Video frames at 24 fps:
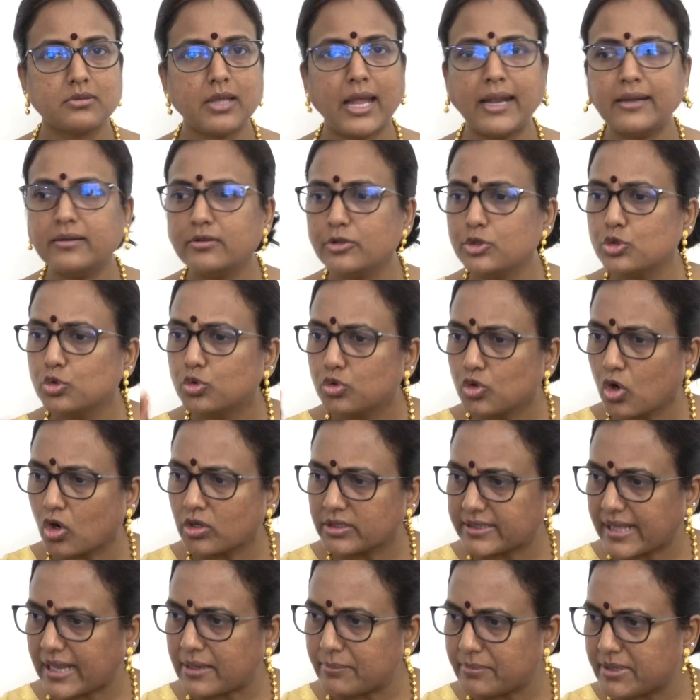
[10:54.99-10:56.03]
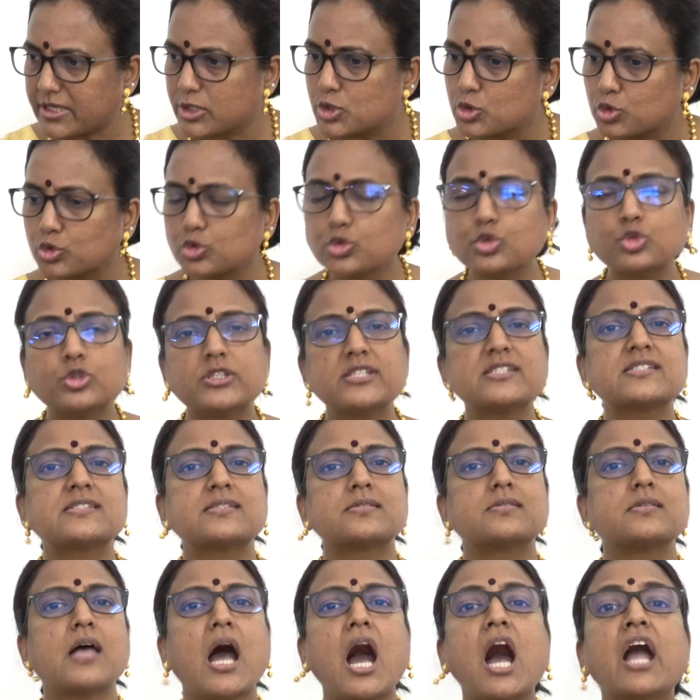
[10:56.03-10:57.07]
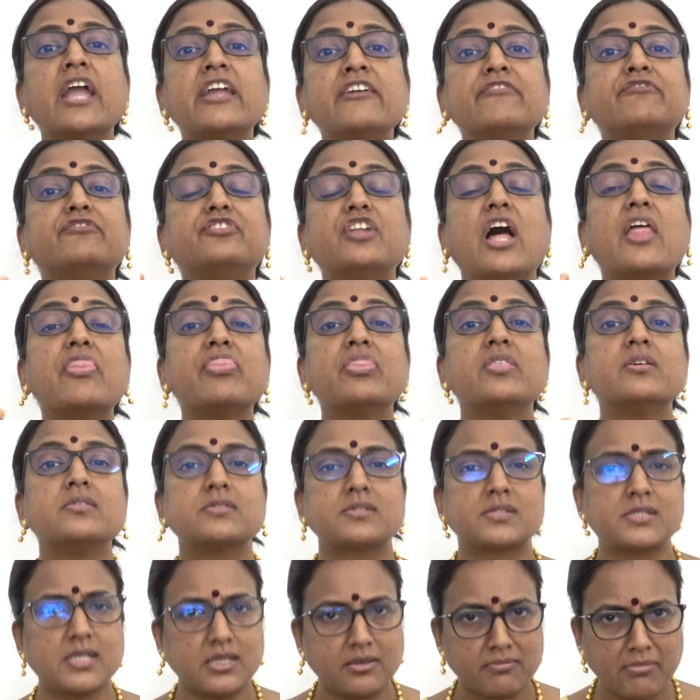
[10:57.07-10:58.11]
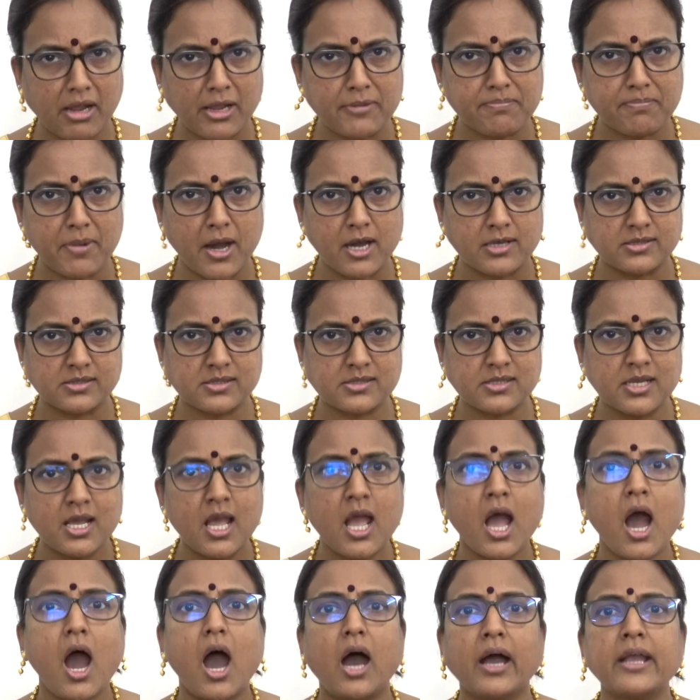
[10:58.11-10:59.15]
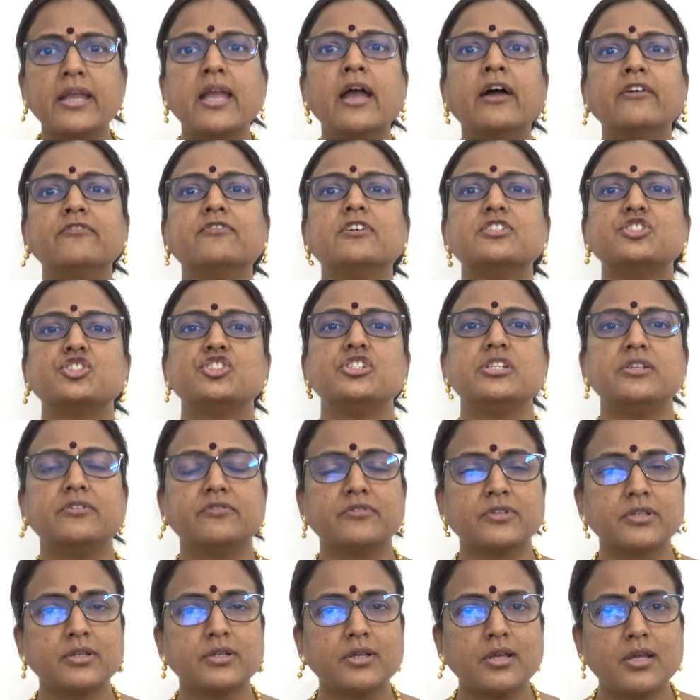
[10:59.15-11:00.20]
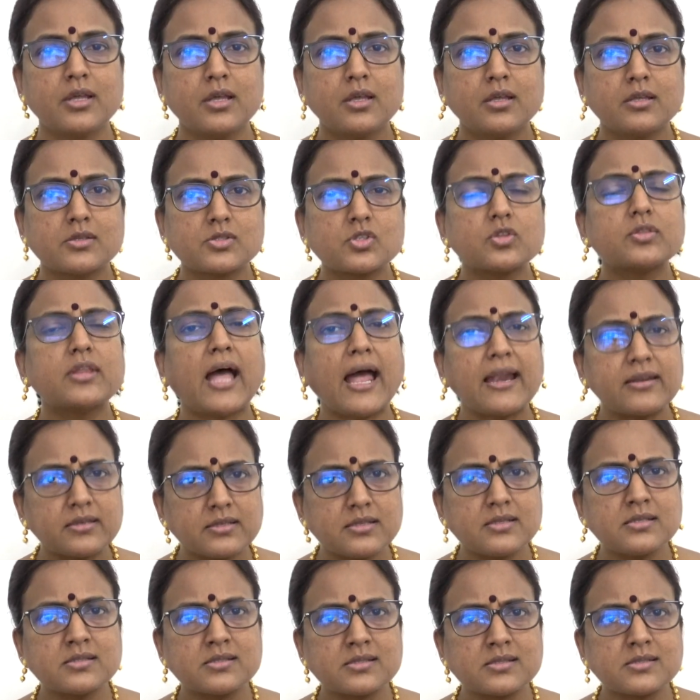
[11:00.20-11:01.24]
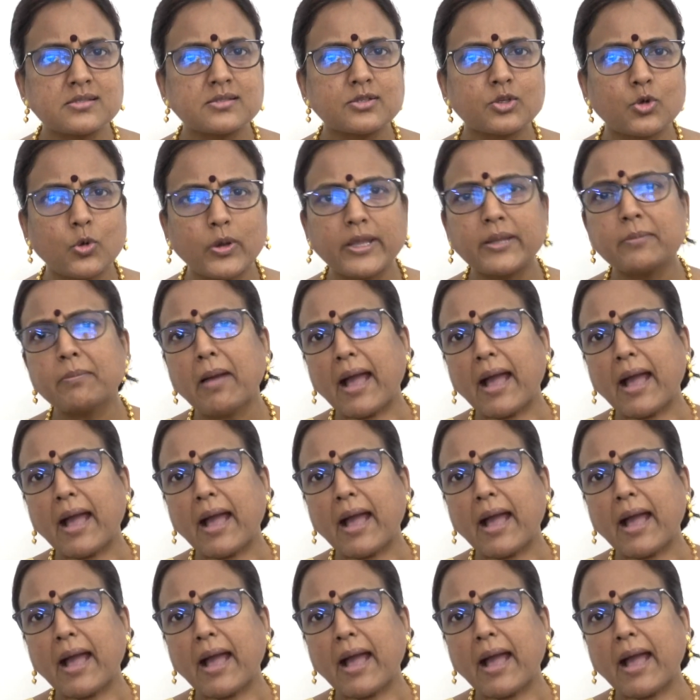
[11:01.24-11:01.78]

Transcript: And you don't tell me to do this. I have done this in my past. I have achieved. So that is going